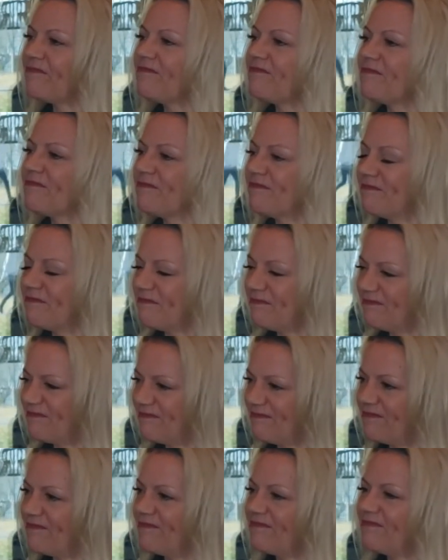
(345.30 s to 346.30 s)

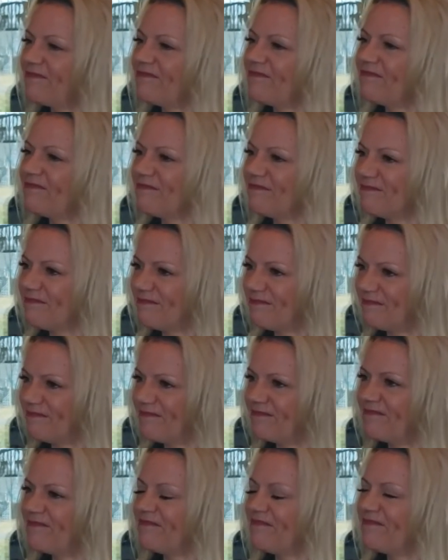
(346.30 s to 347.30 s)

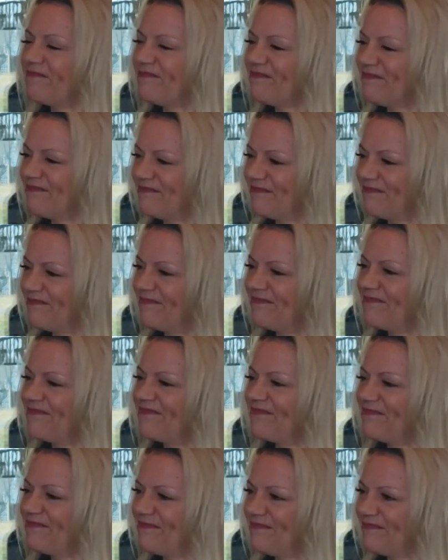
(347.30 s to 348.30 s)

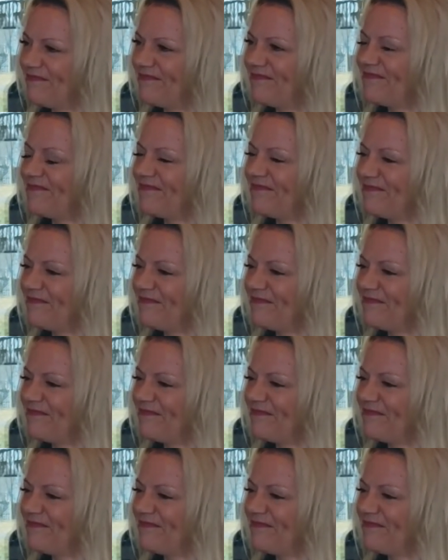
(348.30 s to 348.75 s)
(not speaking)